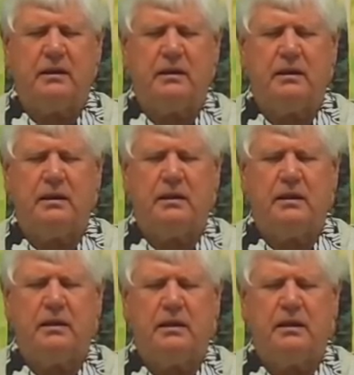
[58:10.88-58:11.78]

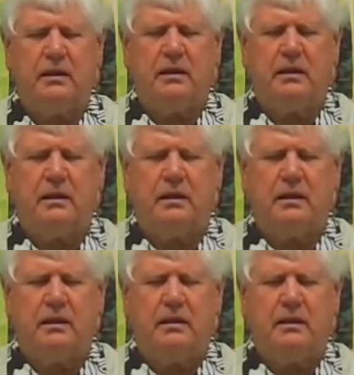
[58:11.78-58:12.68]

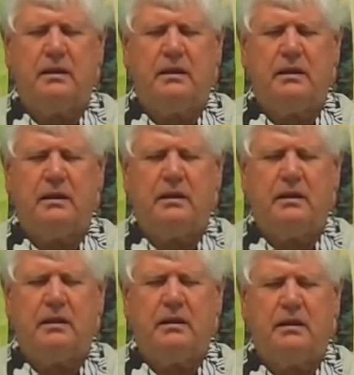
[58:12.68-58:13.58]

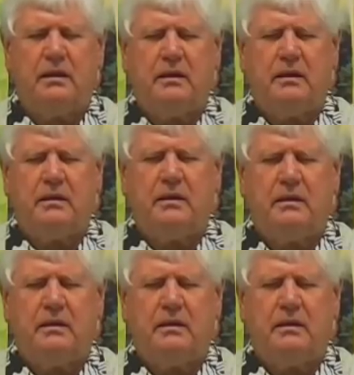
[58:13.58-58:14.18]
No one is speaking in this clip.